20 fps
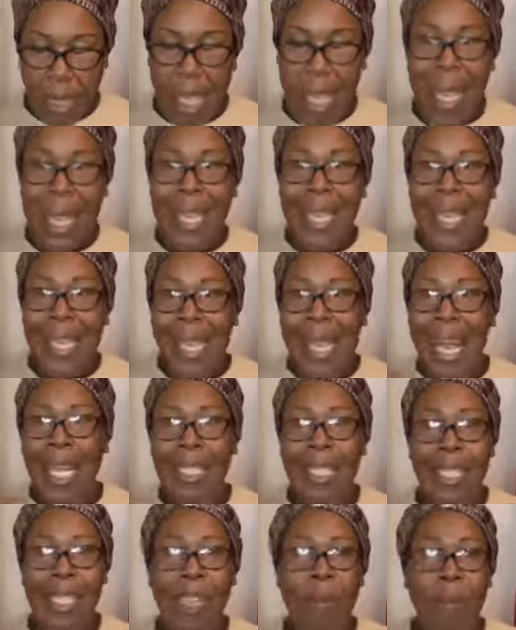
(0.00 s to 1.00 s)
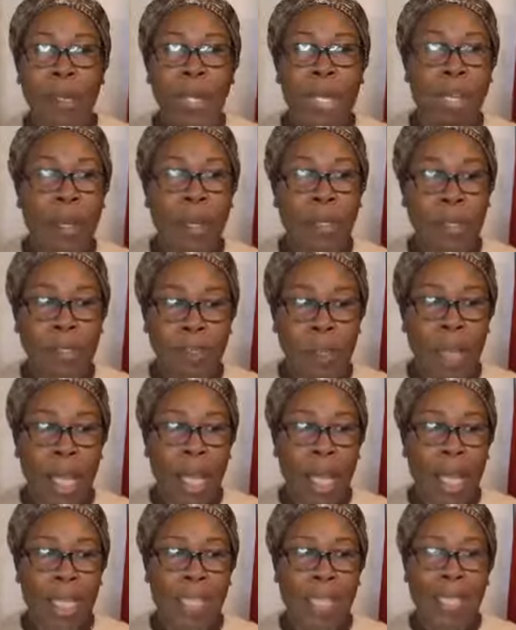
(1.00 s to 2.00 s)
and he has to speed up to
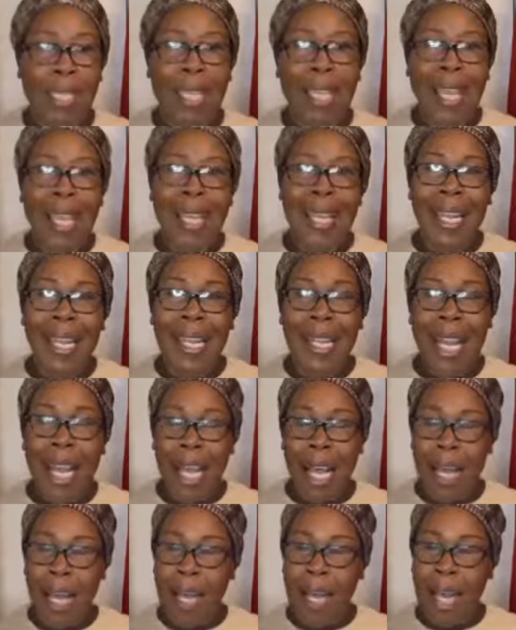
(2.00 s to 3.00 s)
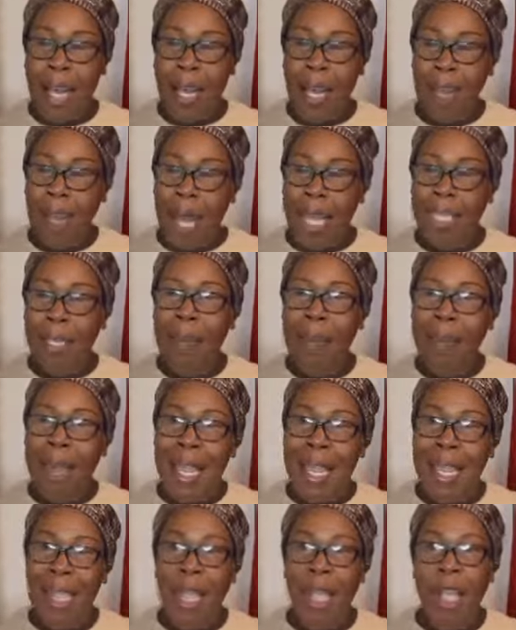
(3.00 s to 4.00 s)
to get in uh, as
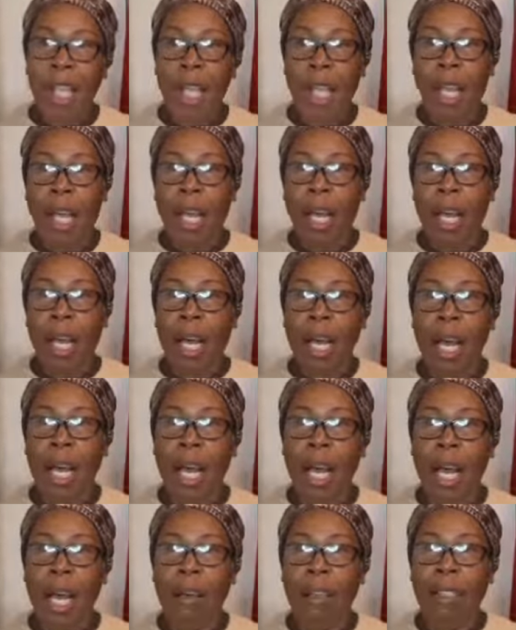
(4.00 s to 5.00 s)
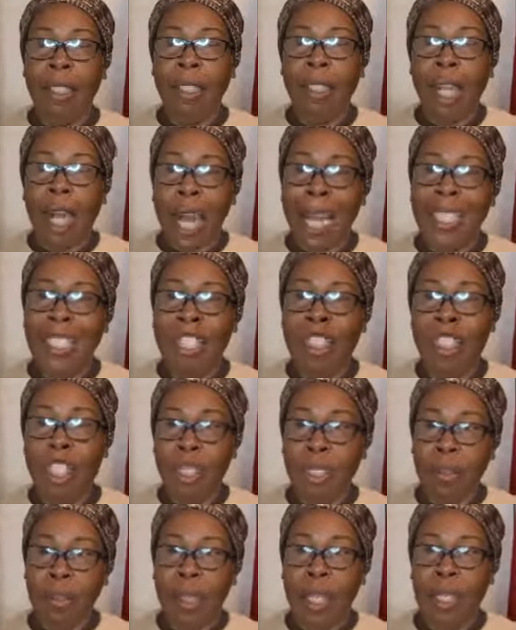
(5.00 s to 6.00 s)
many uh, as God's
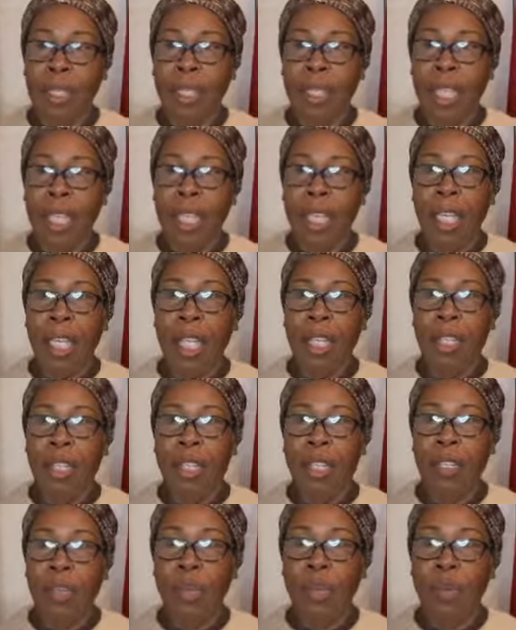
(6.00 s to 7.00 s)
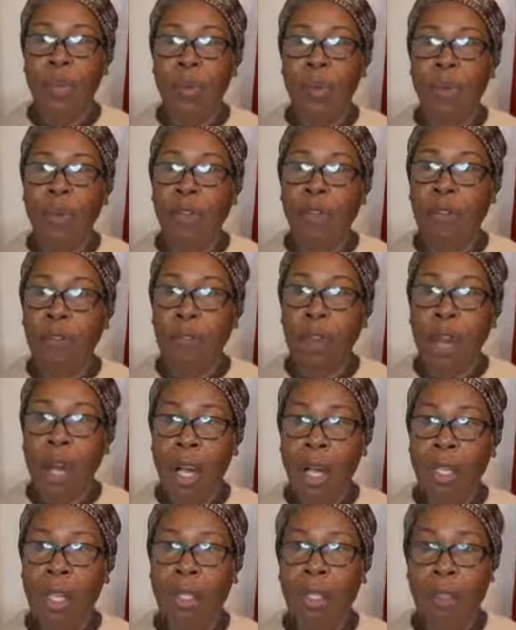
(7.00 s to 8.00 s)
children to to
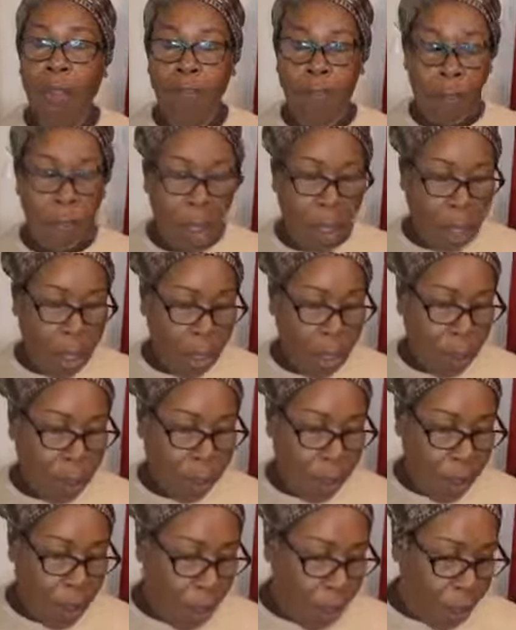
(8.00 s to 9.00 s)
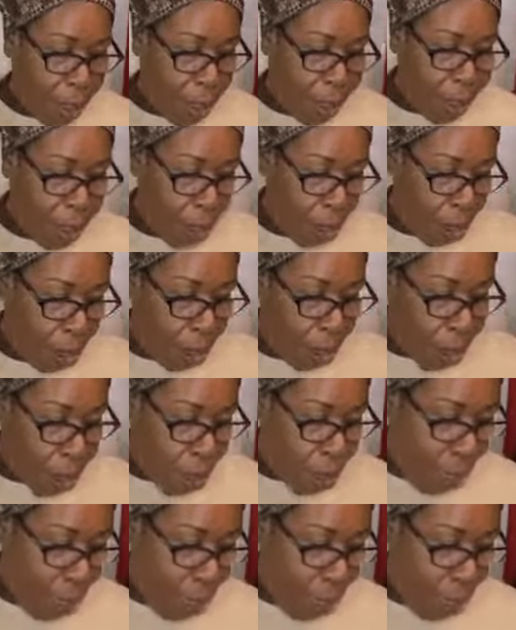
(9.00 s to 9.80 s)
fall, to fall, to fall, to go